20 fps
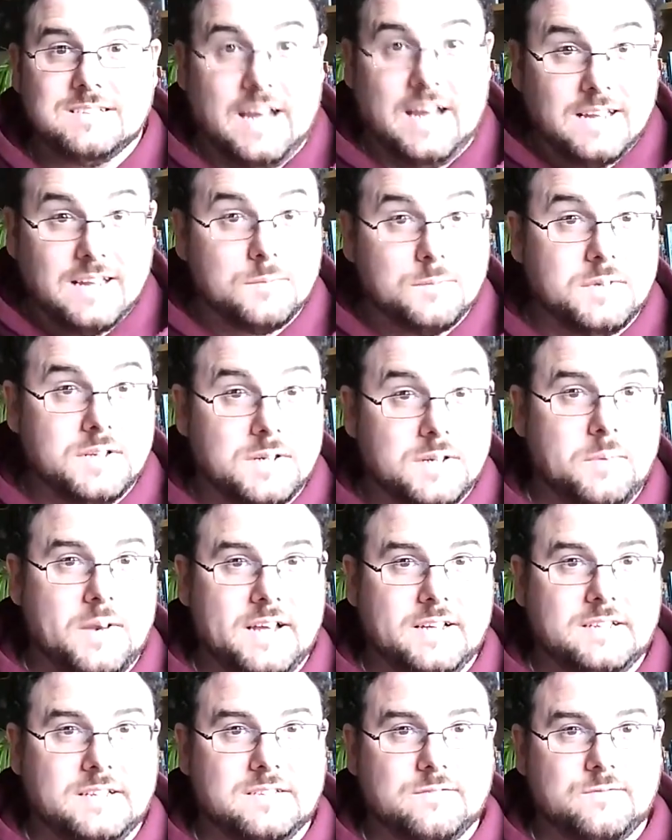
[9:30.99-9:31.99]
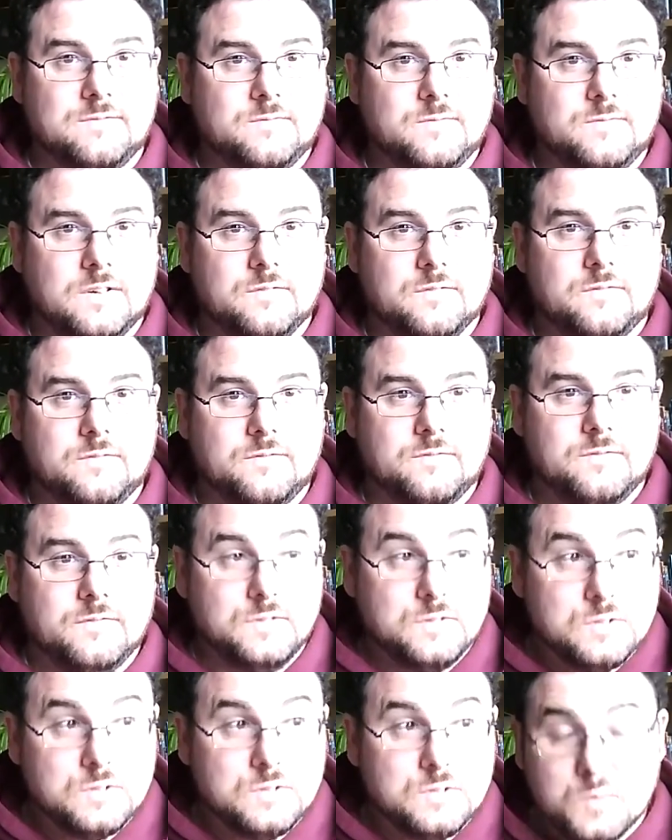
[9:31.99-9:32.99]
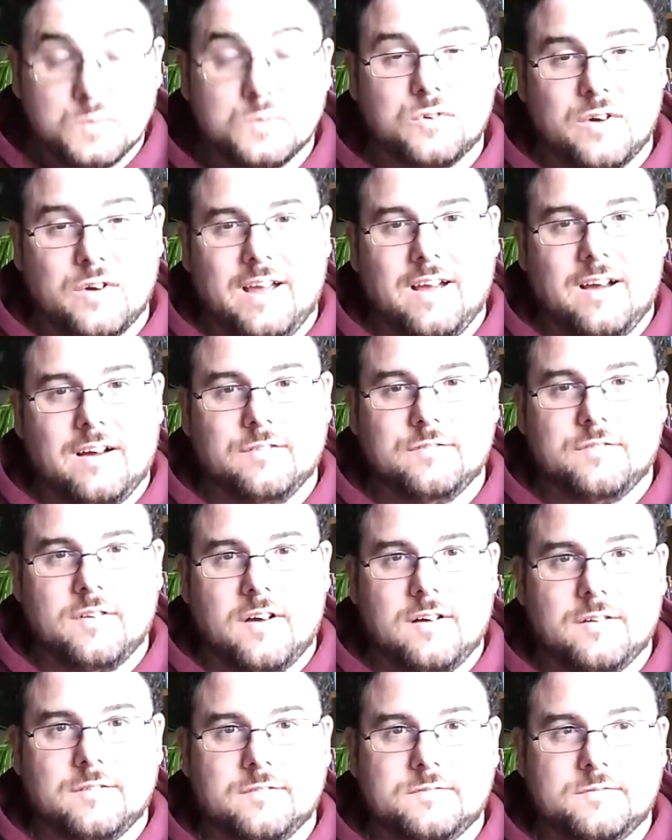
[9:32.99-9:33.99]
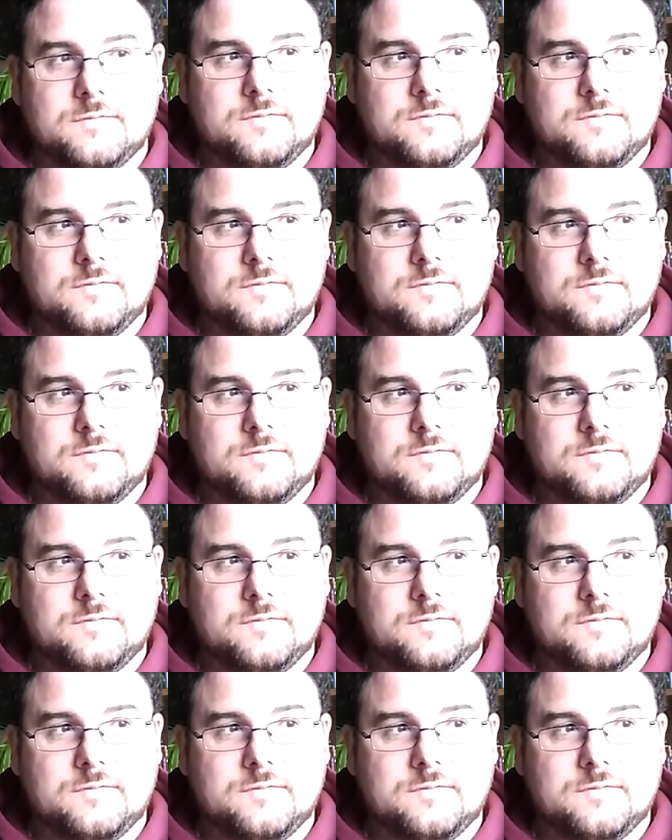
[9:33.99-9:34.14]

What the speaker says: take them to the place of Suntre, of